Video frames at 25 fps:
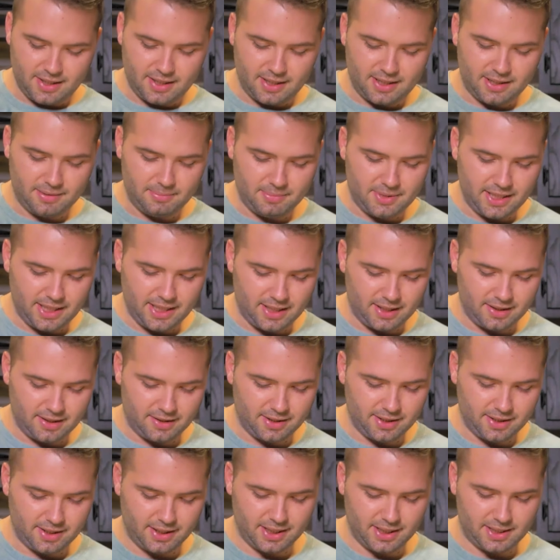come take a
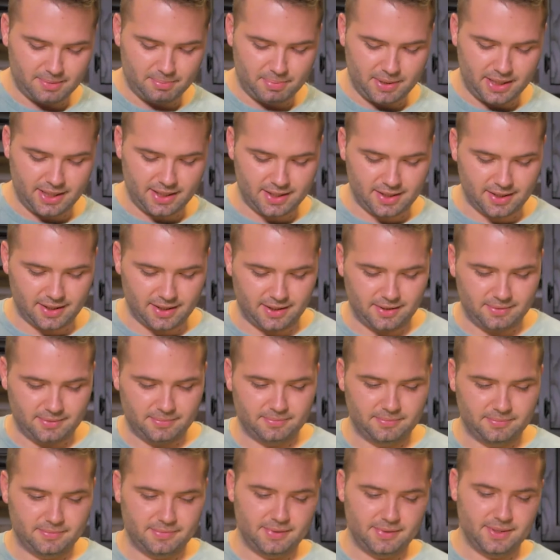look at this pizza.
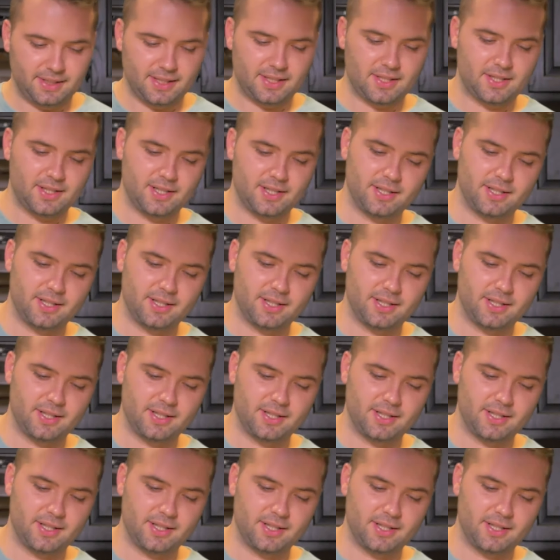I'll show